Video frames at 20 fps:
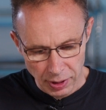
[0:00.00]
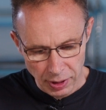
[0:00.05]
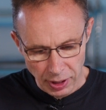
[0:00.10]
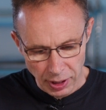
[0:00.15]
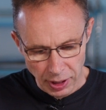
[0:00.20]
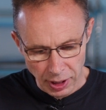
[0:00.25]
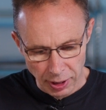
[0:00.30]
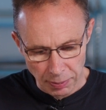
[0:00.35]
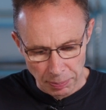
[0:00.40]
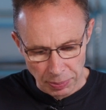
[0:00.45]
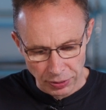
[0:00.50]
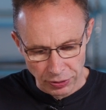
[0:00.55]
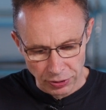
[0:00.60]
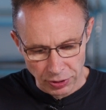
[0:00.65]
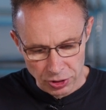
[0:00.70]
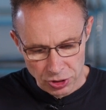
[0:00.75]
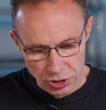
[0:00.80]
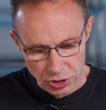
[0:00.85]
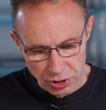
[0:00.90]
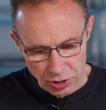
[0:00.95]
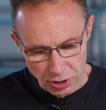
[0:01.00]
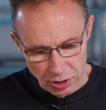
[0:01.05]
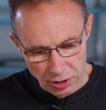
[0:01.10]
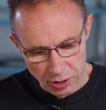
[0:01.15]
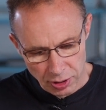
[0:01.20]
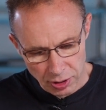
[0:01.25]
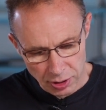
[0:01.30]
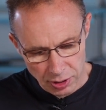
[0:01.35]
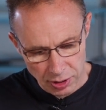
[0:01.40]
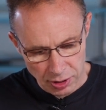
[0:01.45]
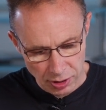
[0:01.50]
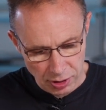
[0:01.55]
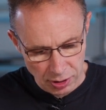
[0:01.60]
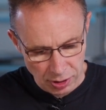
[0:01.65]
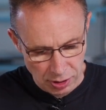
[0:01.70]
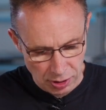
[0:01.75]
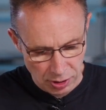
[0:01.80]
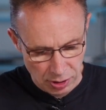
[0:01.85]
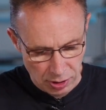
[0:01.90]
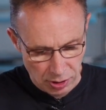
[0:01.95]
in a position
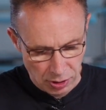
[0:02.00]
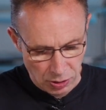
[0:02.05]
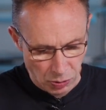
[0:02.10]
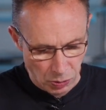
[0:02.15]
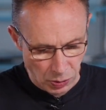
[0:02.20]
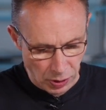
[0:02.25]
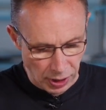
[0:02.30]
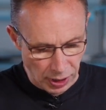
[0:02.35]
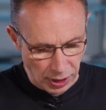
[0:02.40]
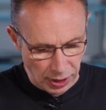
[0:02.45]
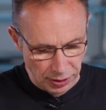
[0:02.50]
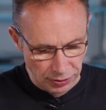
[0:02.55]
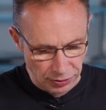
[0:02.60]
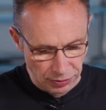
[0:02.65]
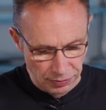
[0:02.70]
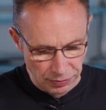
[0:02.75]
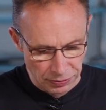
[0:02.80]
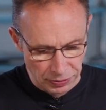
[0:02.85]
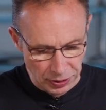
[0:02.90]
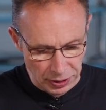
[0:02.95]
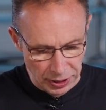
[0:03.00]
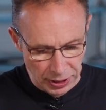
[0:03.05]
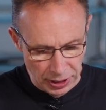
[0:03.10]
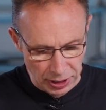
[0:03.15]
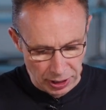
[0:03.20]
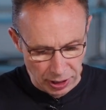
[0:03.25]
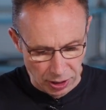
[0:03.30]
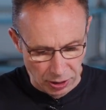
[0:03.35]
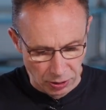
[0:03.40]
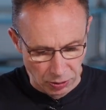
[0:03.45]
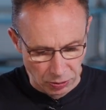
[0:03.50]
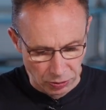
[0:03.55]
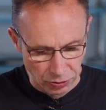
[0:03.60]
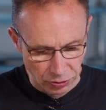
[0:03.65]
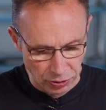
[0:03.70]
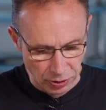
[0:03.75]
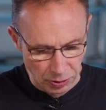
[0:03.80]
where it hasn't fully closed.